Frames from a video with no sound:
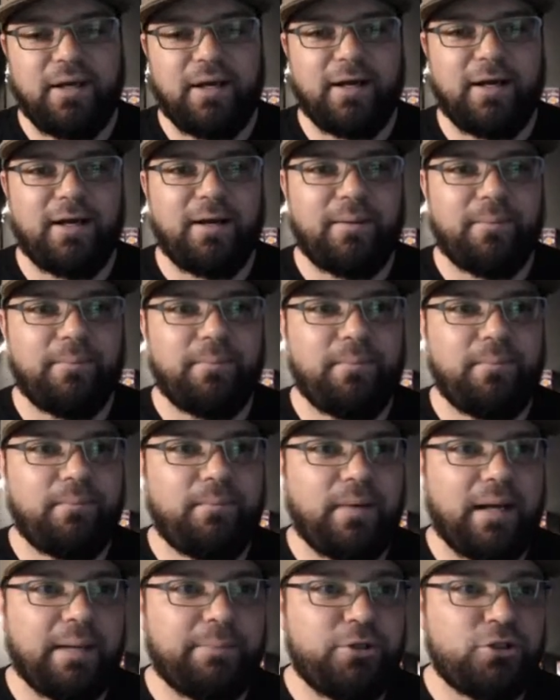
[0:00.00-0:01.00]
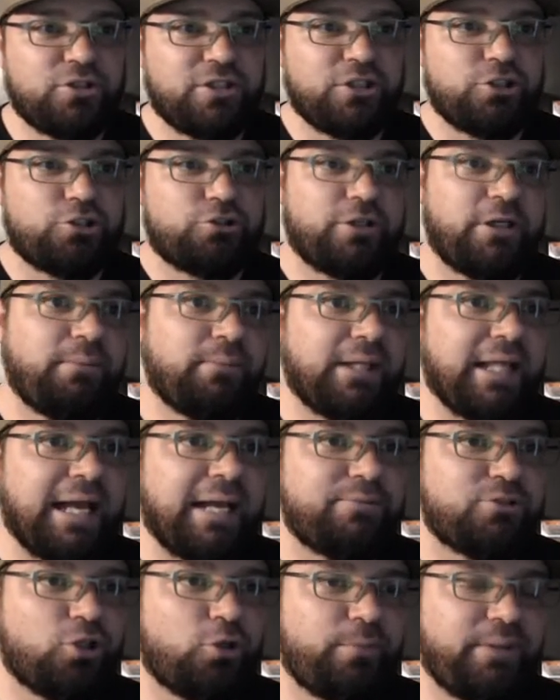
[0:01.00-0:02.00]
I'm using
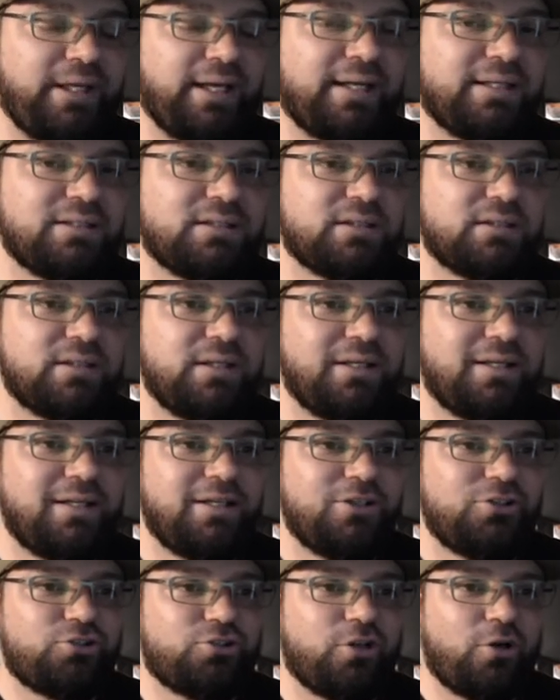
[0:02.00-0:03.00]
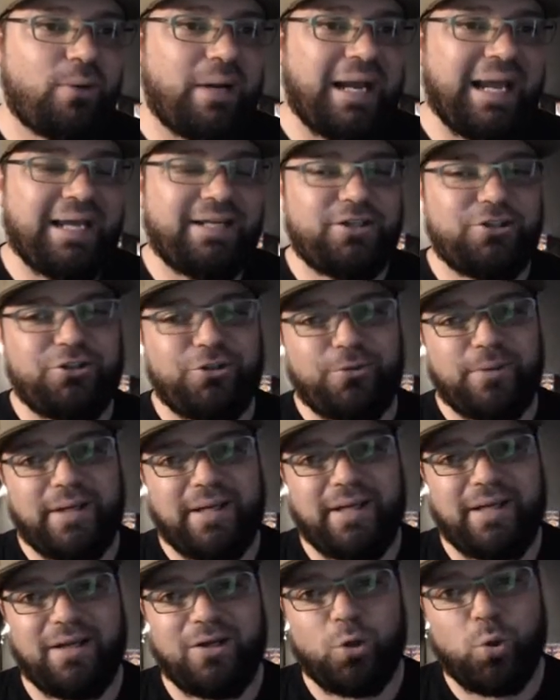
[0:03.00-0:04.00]
Streamlabs OBS, so I had to do
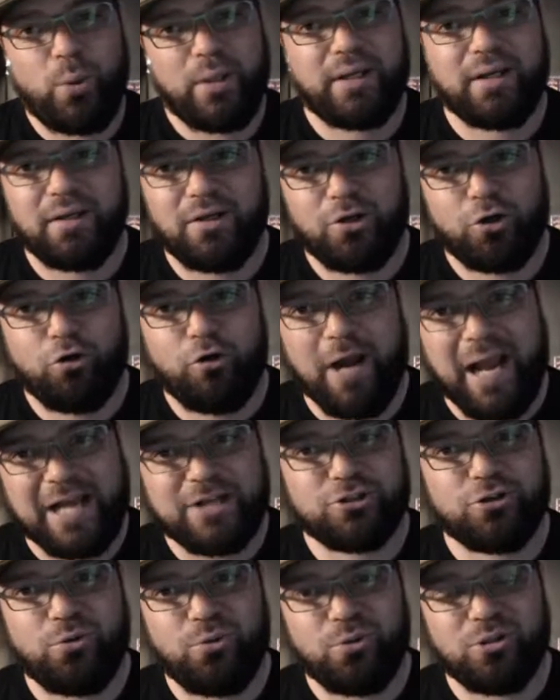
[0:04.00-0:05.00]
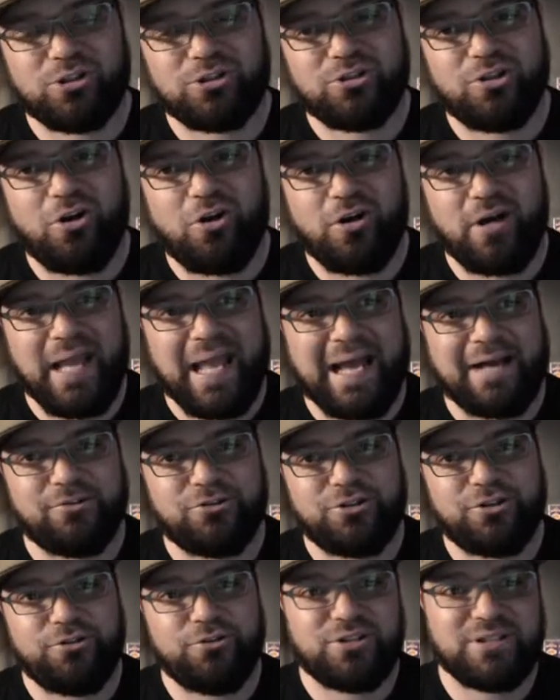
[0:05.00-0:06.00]
a quick crash course on how
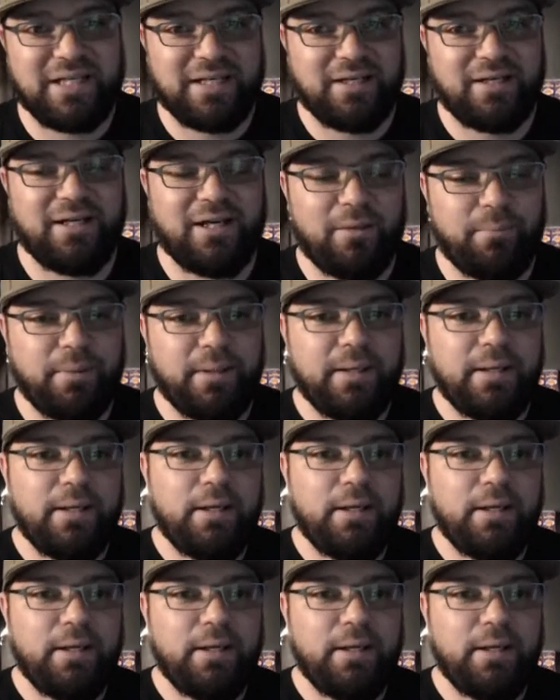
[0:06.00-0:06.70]
to set it up,